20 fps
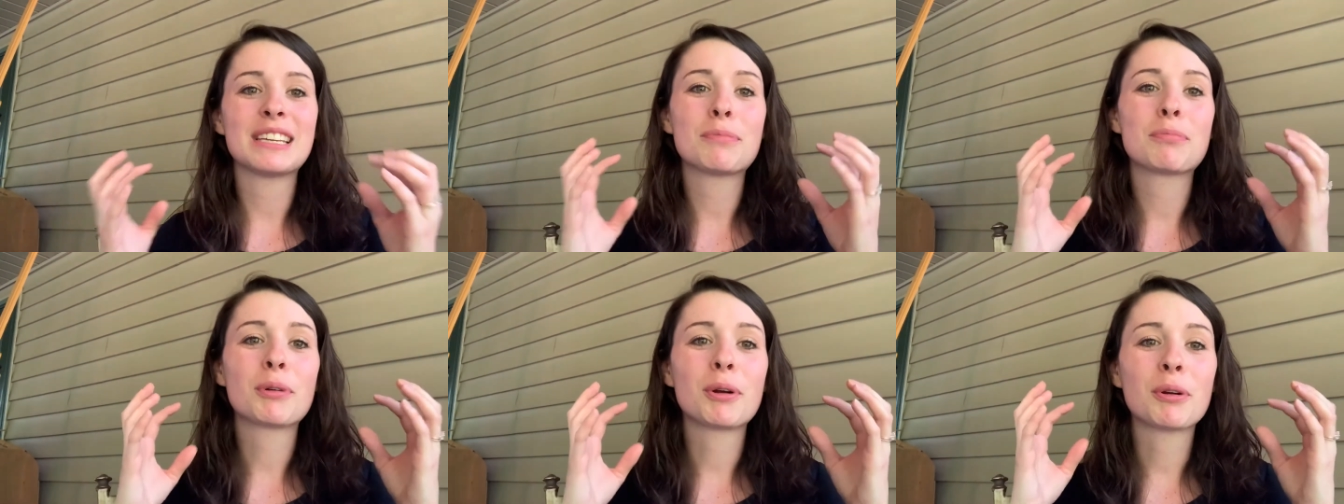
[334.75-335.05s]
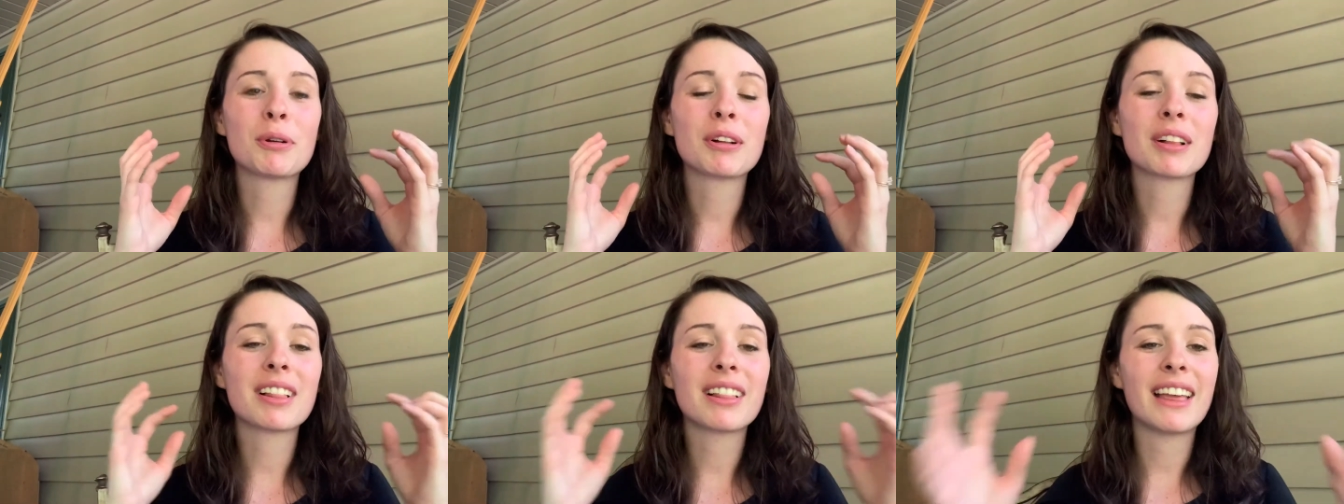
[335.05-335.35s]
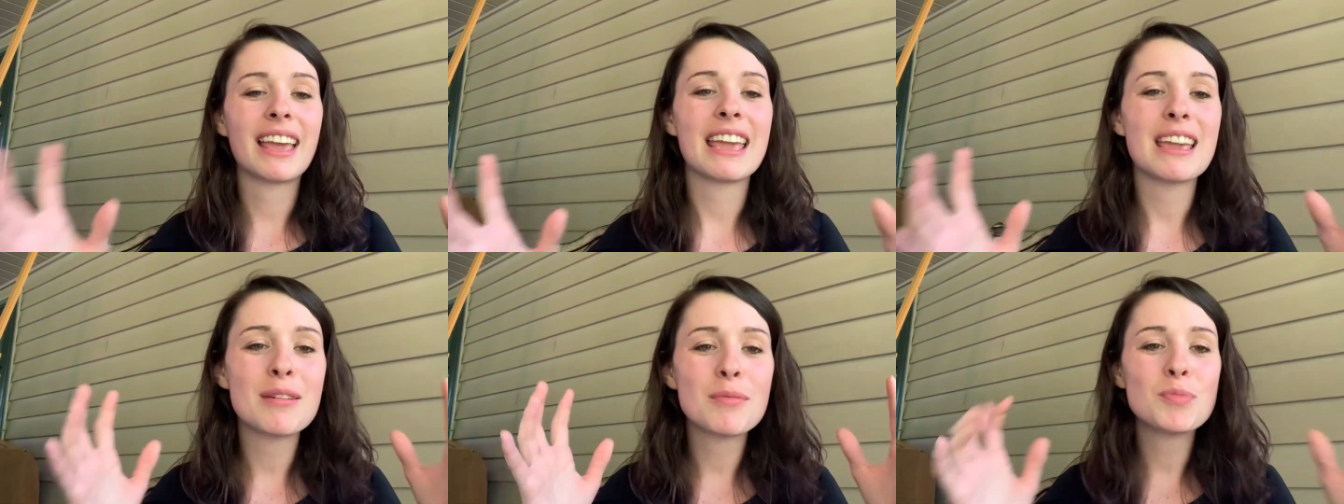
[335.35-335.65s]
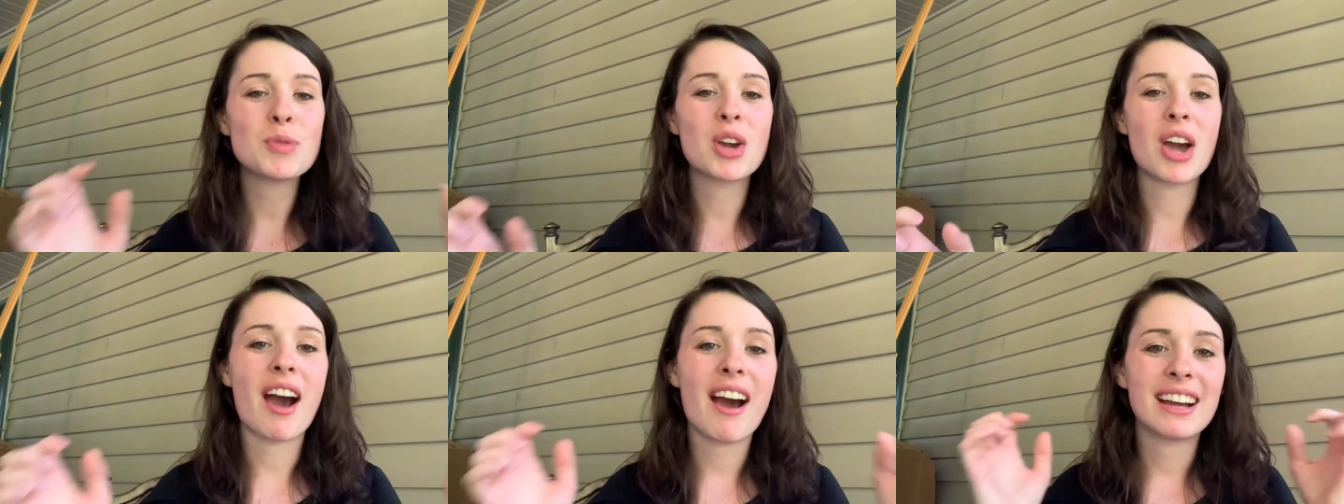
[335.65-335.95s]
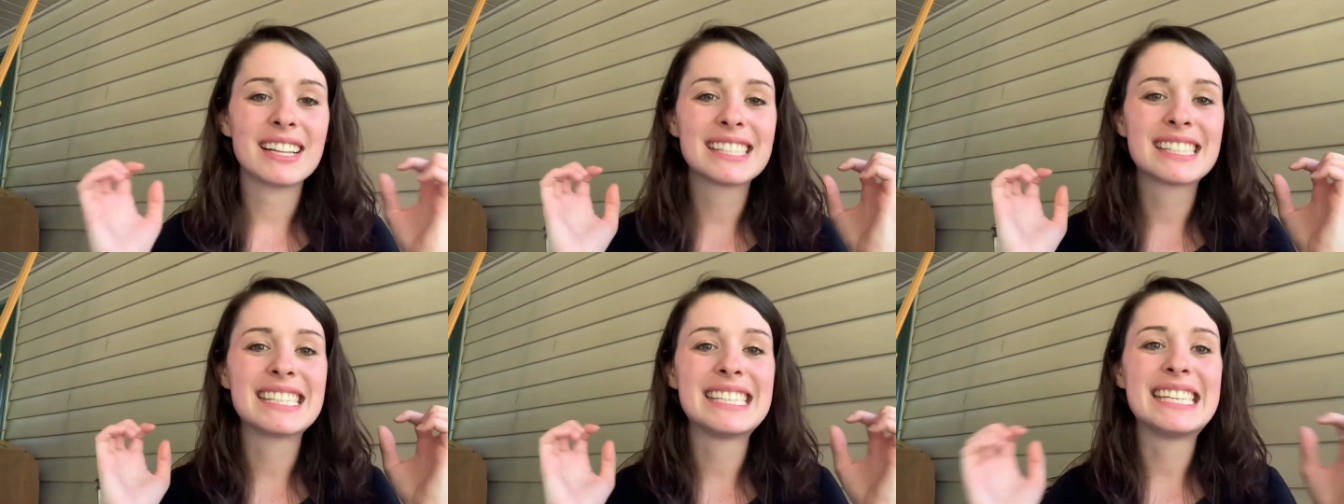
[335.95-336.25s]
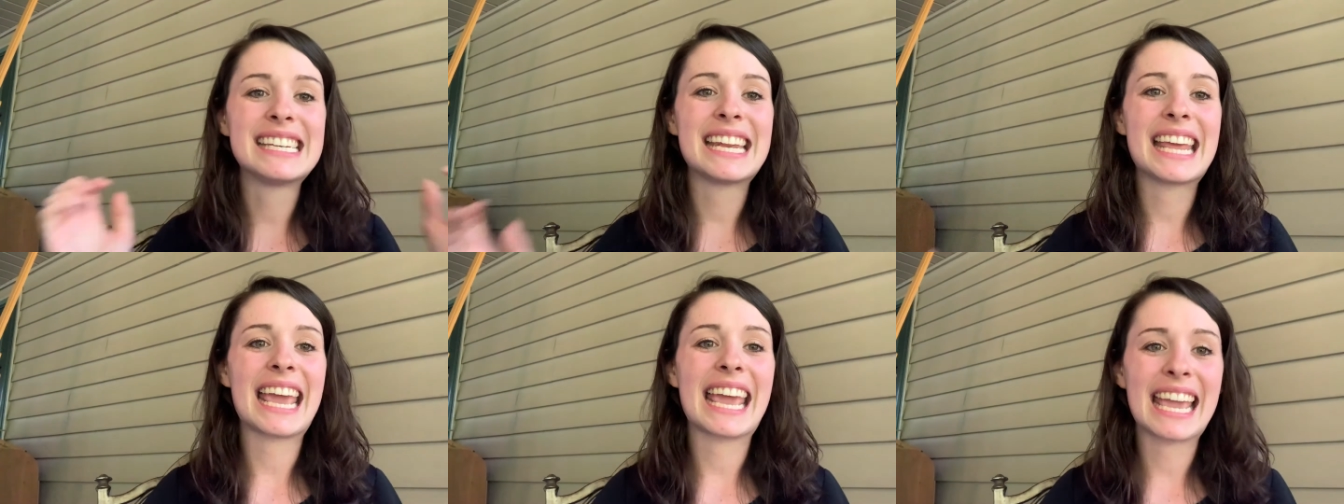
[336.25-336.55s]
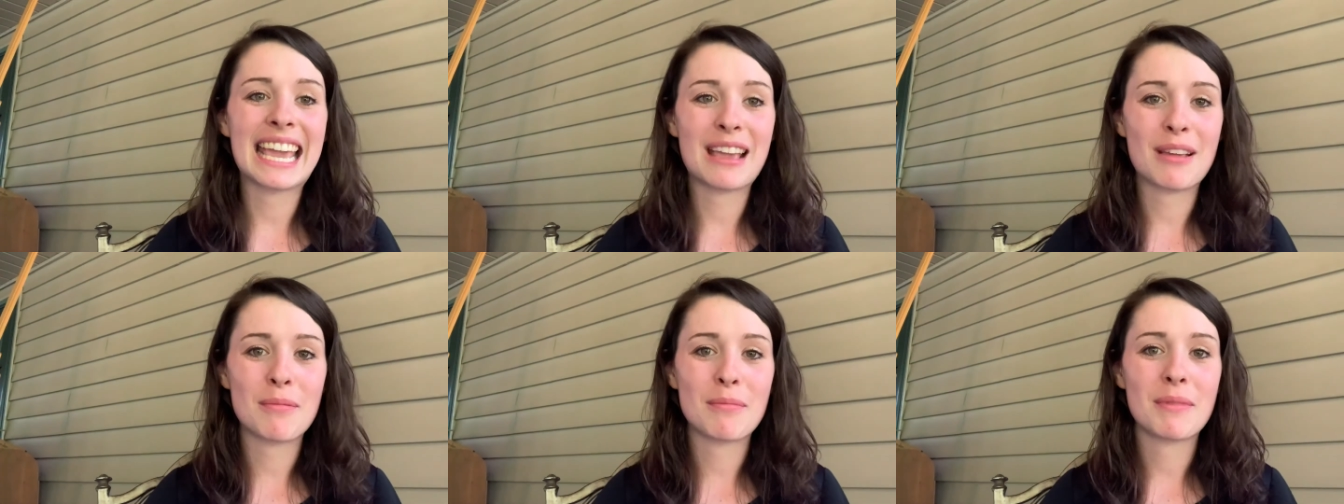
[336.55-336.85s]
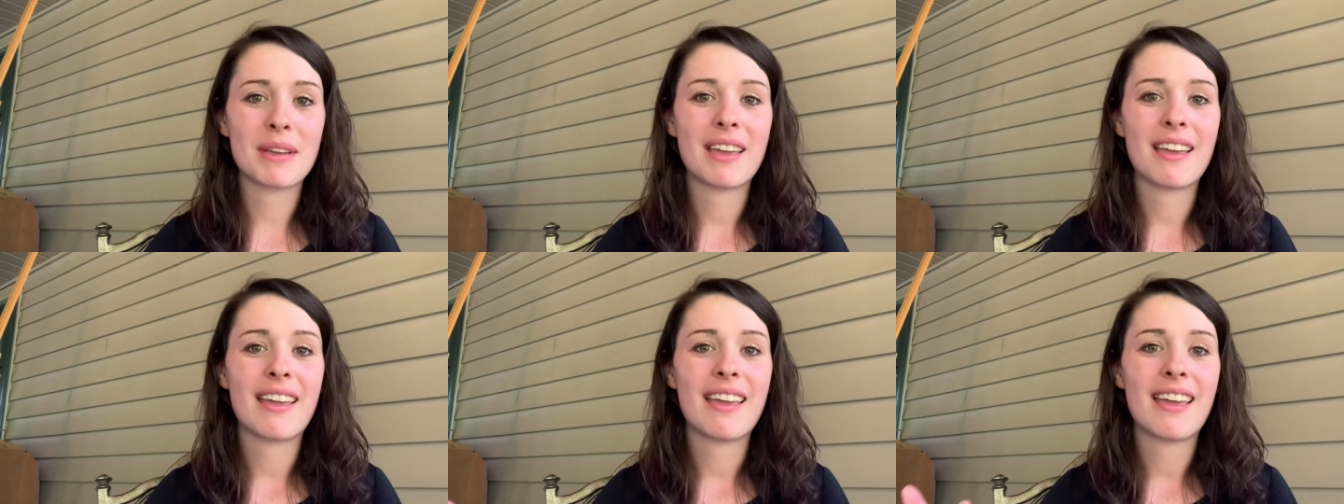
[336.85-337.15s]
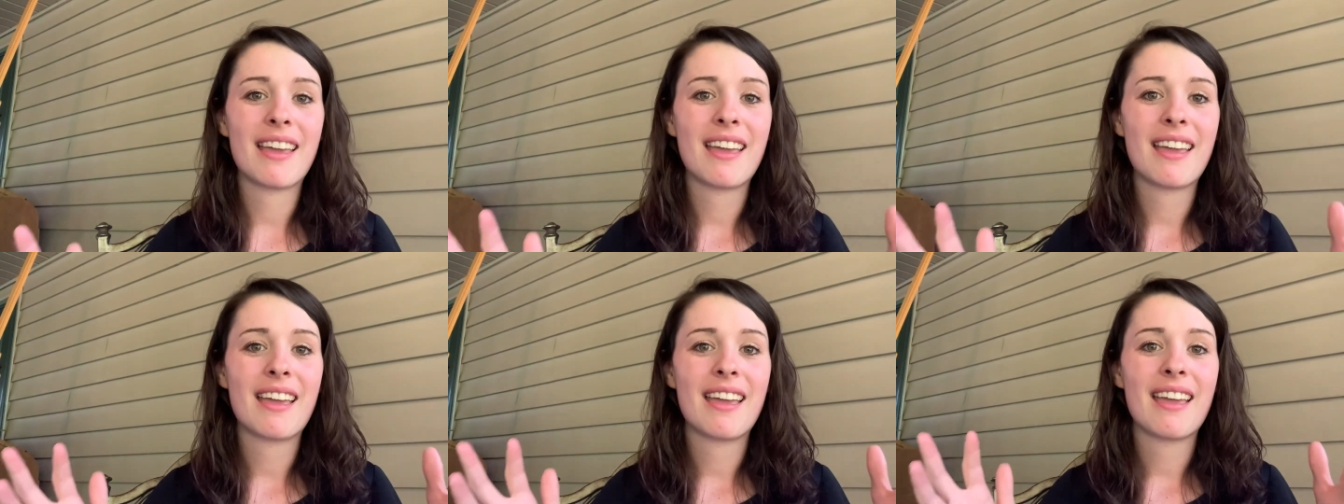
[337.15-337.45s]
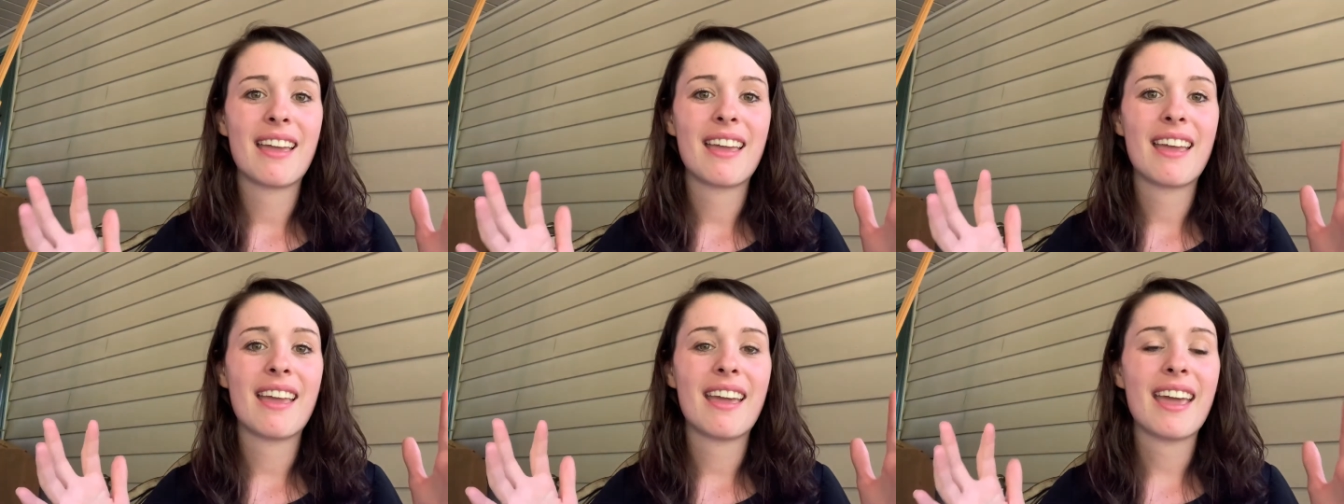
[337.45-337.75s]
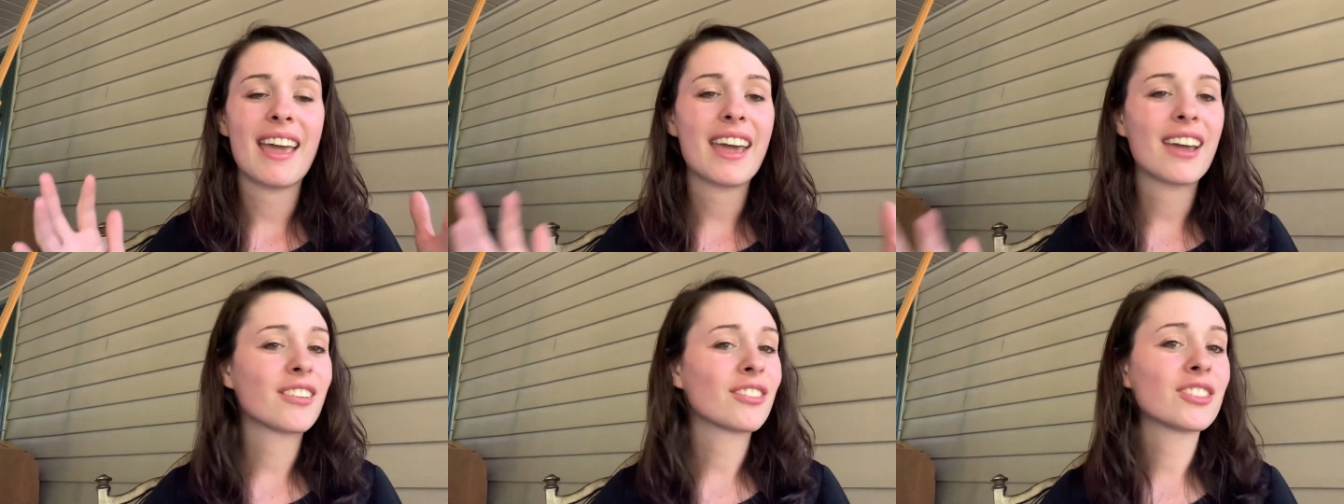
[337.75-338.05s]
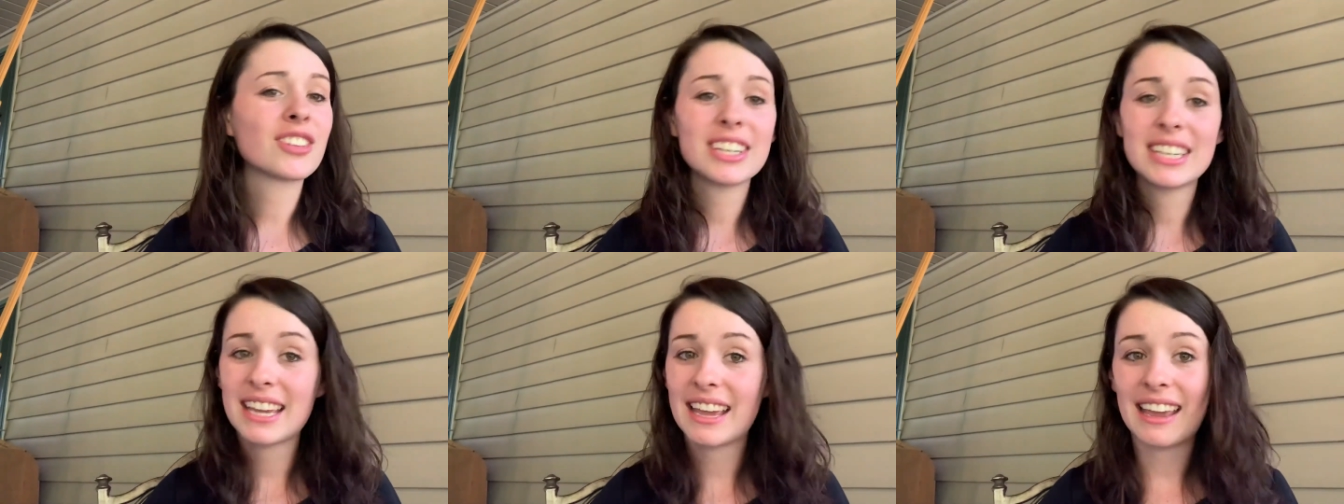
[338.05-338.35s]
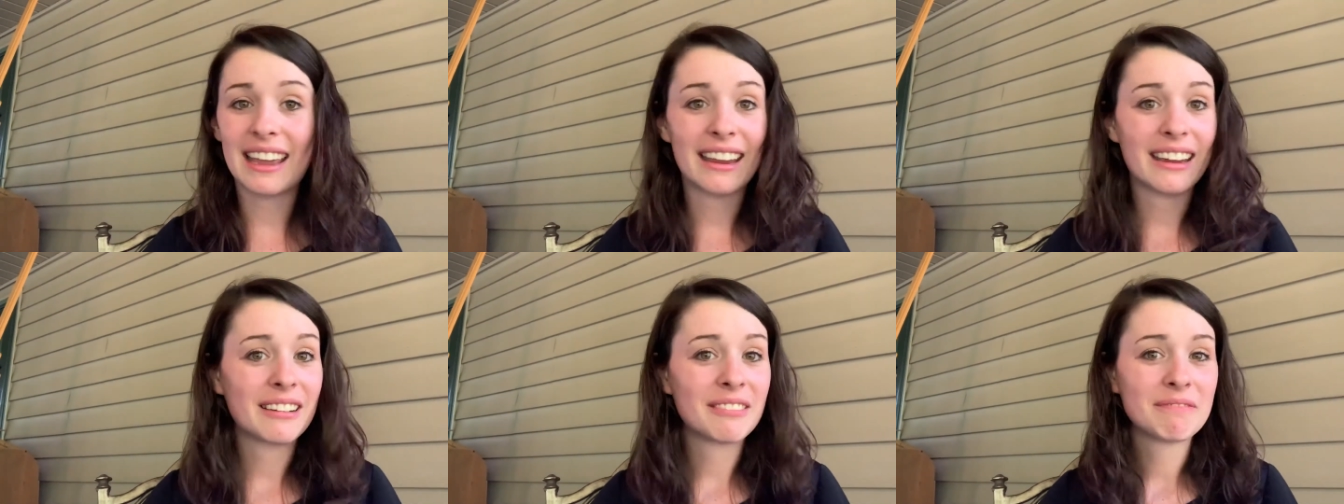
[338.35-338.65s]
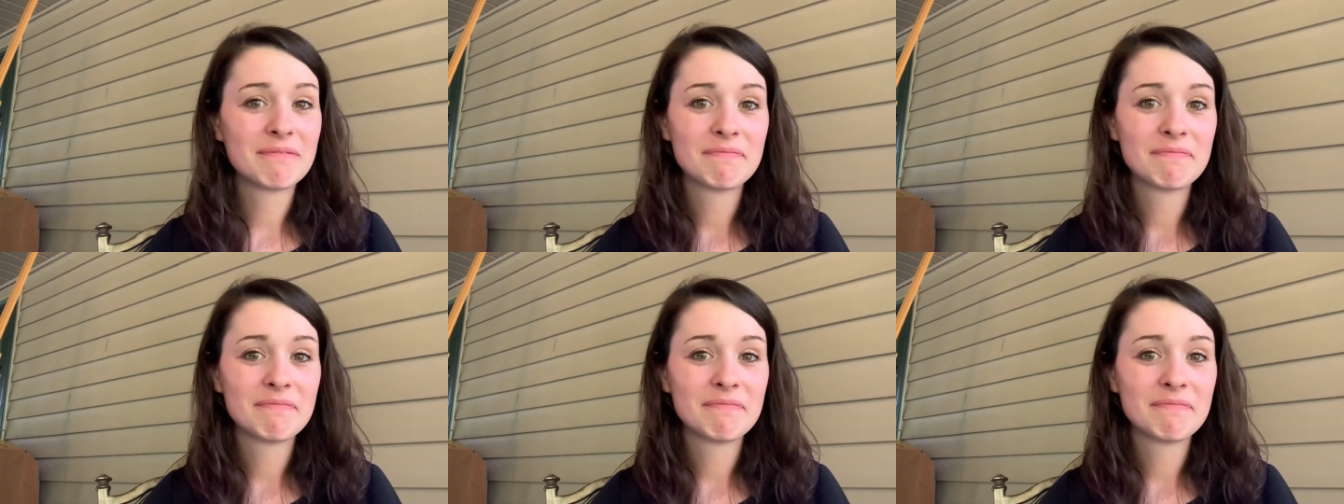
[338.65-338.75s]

proclaim God's name every day.